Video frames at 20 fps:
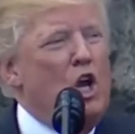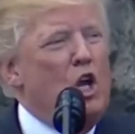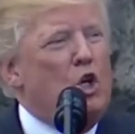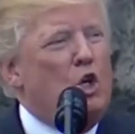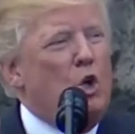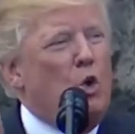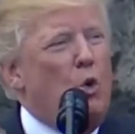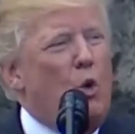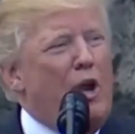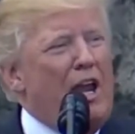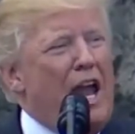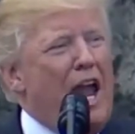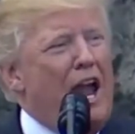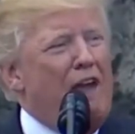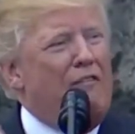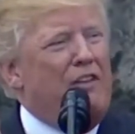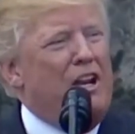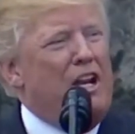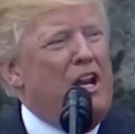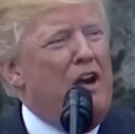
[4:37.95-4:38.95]
Do we
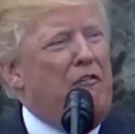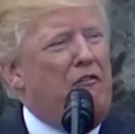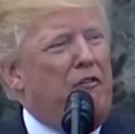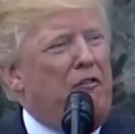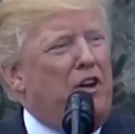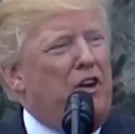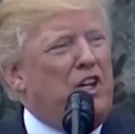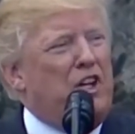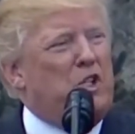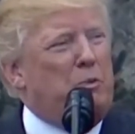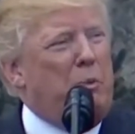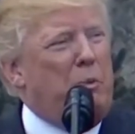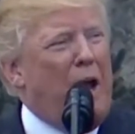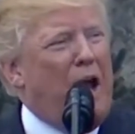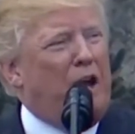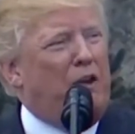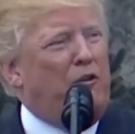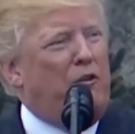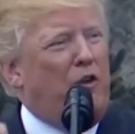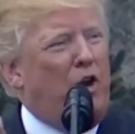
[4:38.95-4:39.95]
have enough
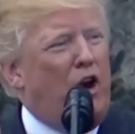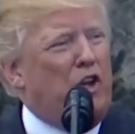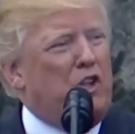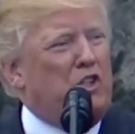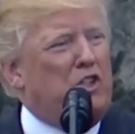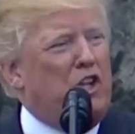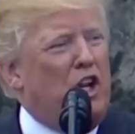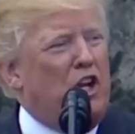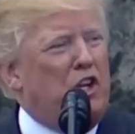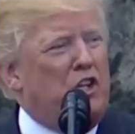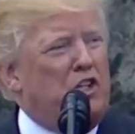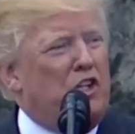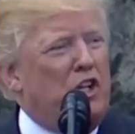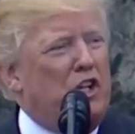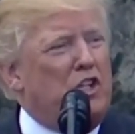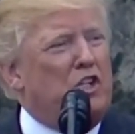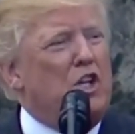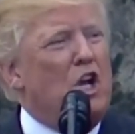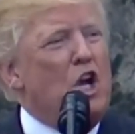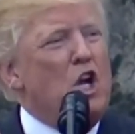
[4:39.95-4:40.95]
respect for our
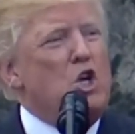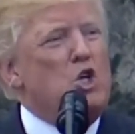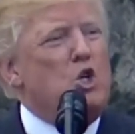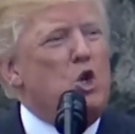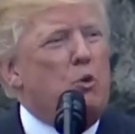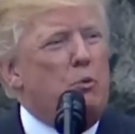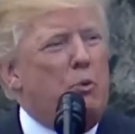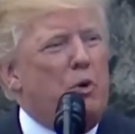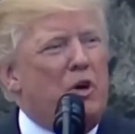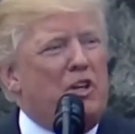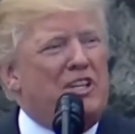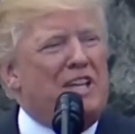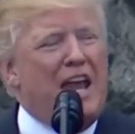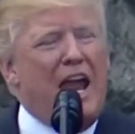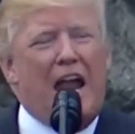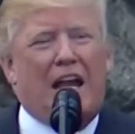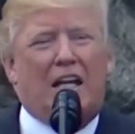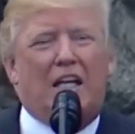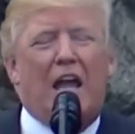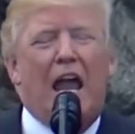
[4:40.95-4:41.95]
citizens to
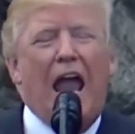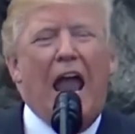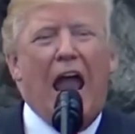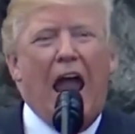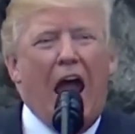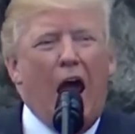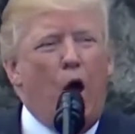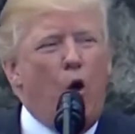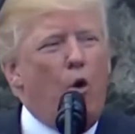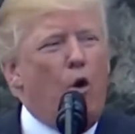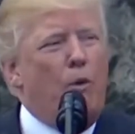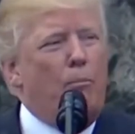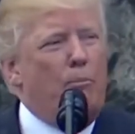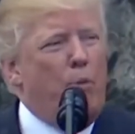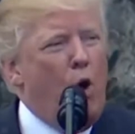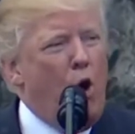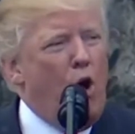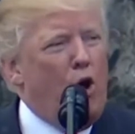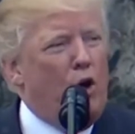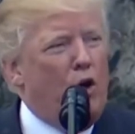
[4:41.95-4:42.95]
protect our
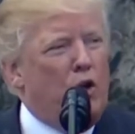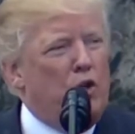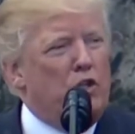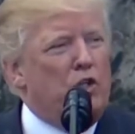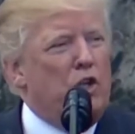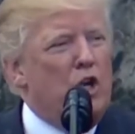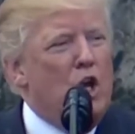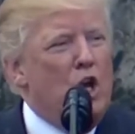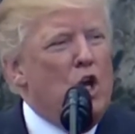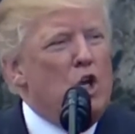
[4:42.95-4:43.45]
borders?